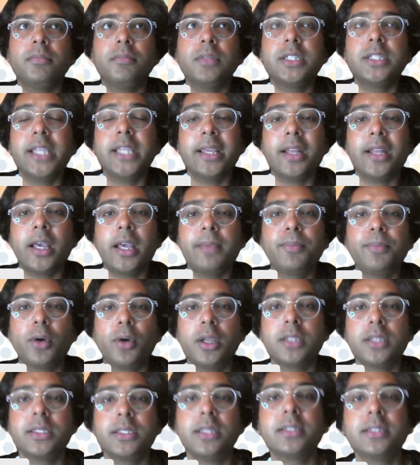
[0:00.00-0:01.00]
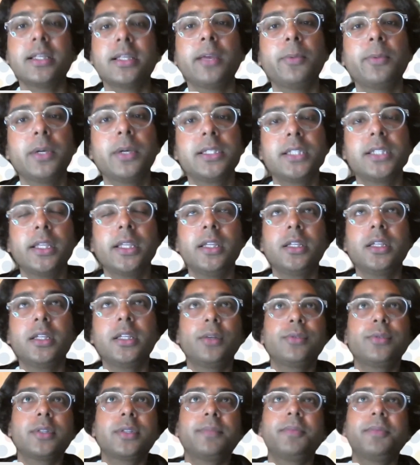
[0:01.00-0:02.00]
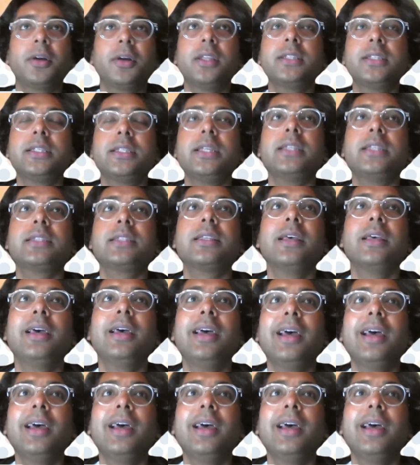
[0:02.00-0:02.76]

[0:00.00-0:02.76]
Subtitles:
DNI policies, diversity and inclusion policies,